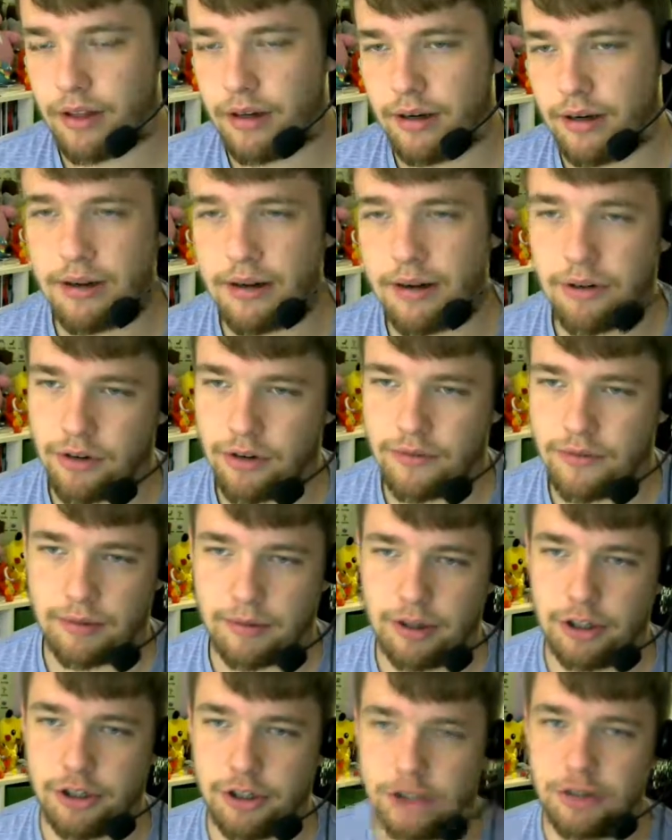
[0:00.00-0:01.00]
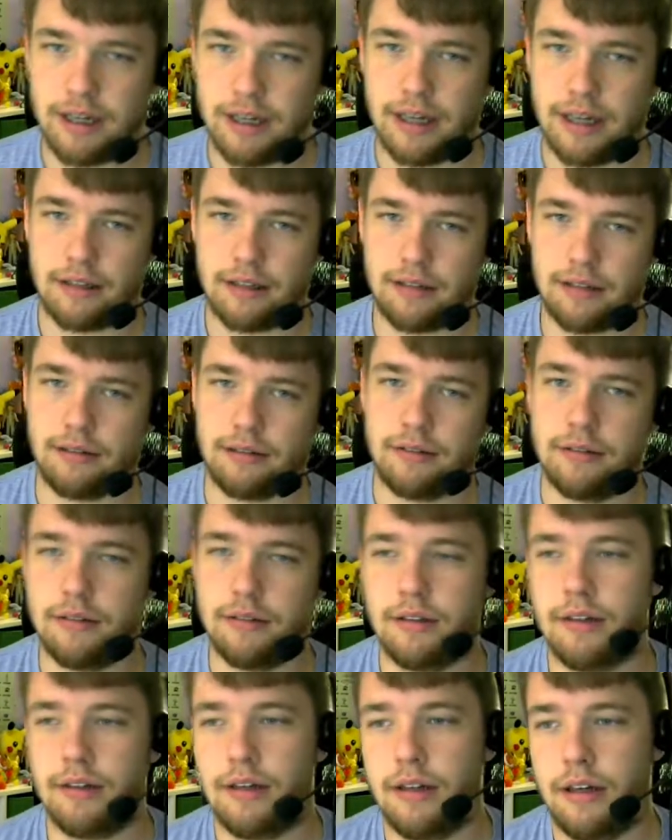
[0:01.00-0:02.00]
I don't know if I'm going to do that though.
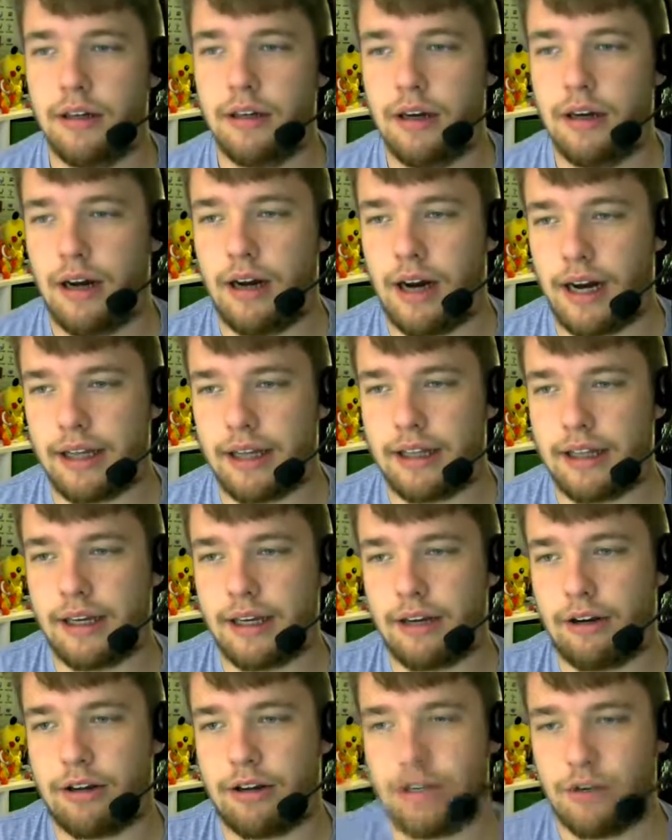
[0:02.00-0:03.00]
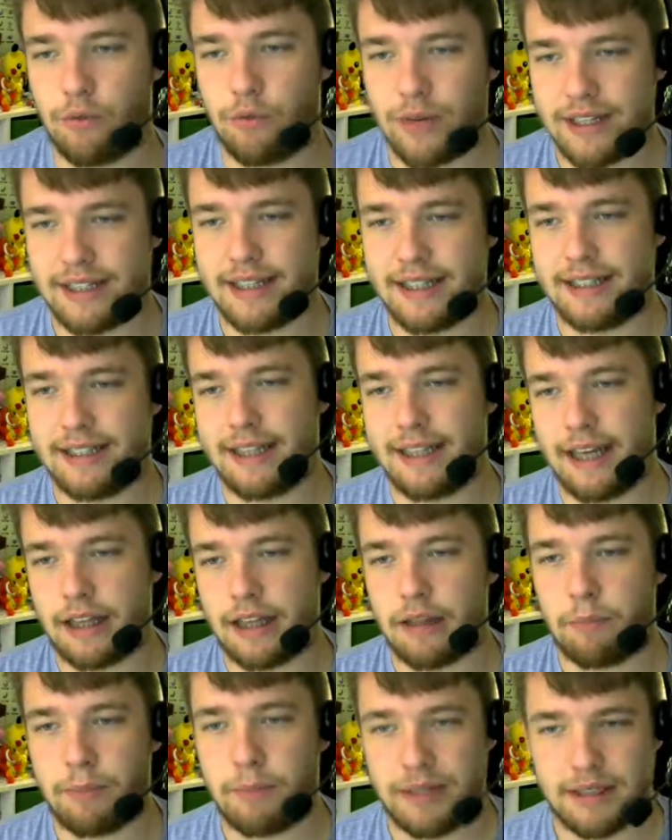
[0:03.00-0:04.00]
I think you risk it to get
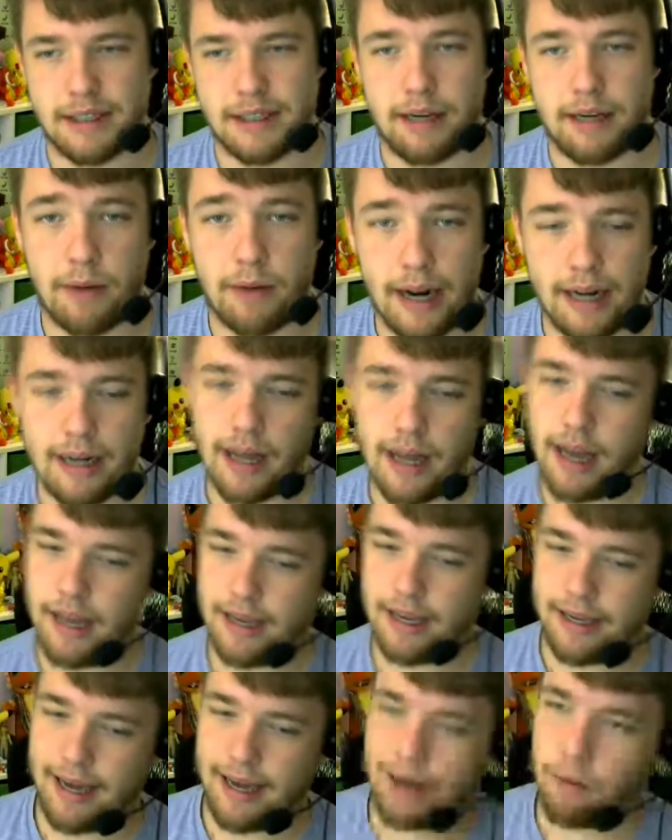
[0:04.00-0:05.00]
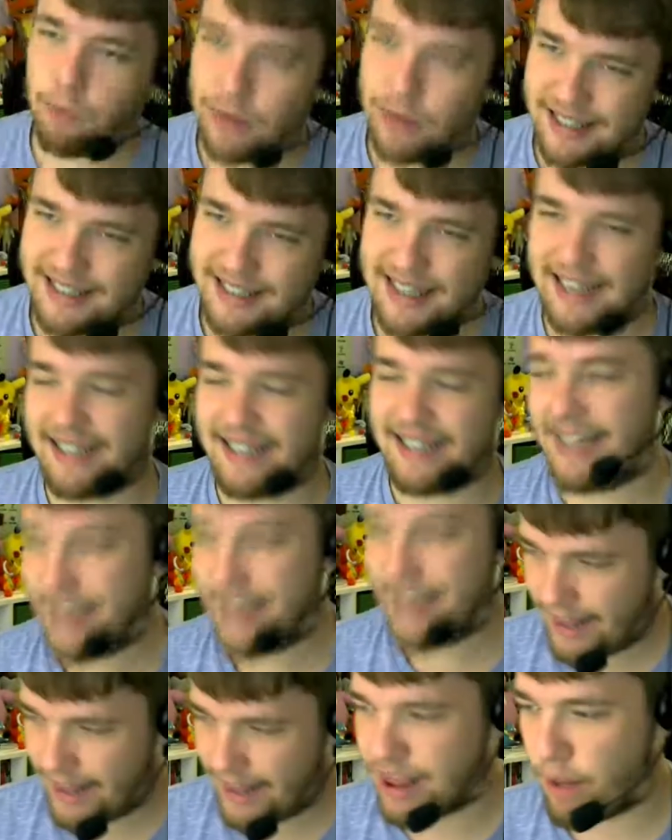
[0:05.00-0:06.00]
the biscuit, right? You gotta risk it to
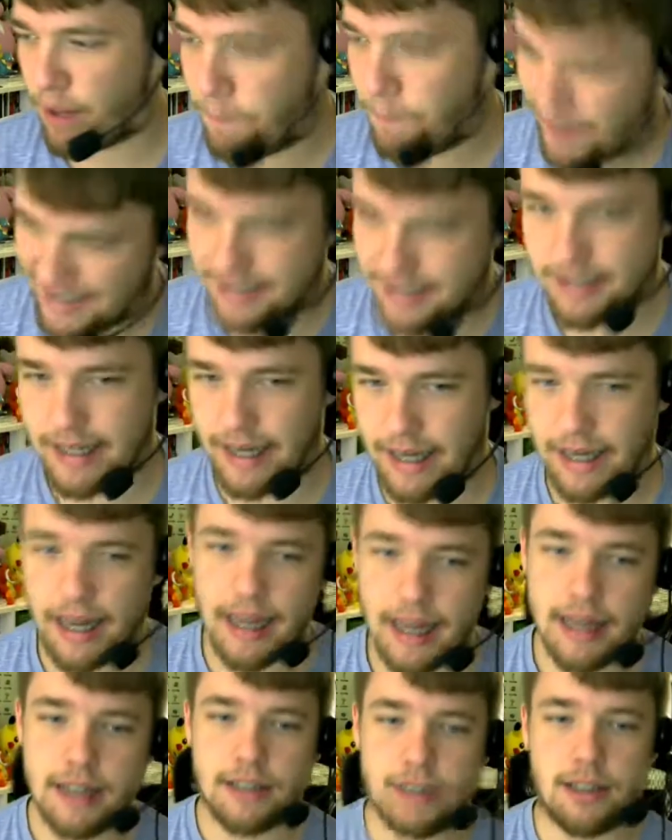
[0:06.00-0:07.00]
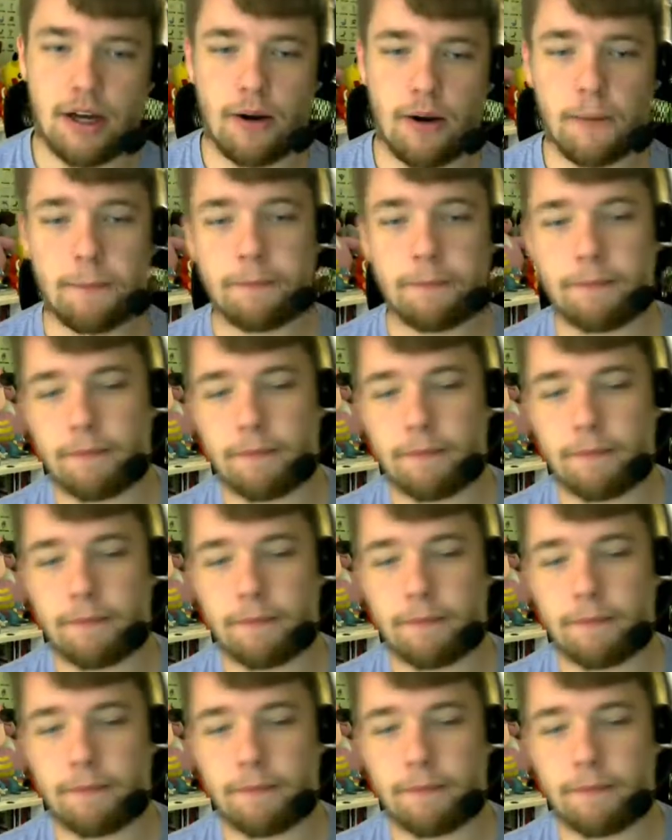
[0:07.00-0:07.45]
get the biscuit. So,